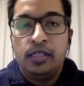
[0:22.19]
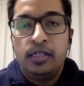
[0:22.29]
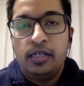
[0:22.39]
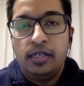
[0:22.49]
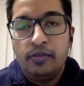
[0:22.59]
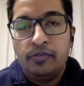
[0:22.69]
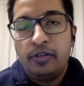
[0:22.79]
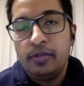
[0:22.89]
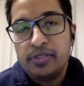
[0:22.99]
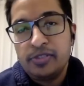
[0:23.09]
For
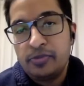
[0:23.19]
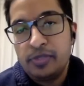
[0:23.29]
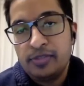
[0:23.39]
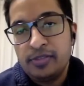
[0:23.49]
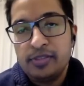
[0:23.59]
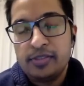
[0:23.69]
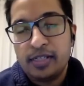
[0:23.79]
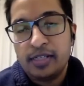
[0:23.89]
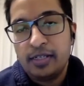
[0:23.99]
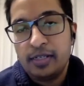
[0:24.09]
obvious reasons,
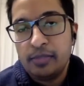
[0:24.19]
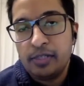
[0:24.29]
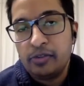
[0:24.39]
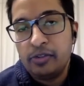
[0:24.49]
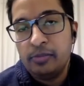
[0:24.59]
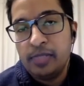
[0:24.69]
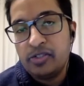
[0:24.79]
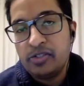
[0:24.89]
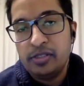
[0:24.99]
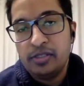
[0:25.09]
I am not going to
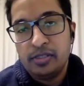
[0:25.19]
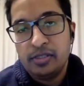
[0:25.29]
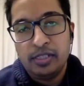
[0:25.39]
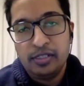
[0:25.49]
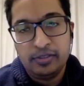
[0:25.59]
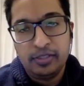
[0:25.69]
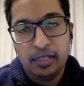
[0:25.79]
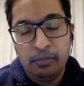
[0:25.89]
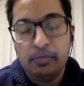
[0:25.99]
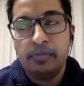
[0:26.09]
mention his
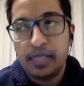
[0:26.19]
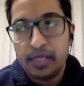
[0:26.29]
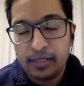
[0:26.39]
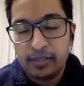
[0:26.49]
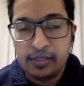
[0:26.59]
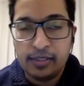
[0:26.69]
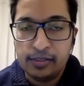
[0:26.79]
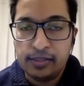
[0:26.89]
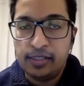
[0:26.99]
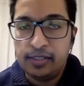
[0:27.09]
name, but I can tell
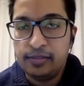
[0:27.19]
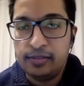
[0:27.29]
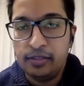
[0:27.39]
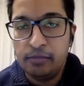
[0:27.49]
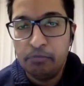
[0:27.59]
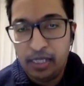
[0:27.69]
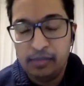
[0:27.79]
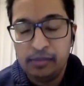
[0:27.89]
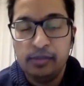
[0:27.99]
that it's a male.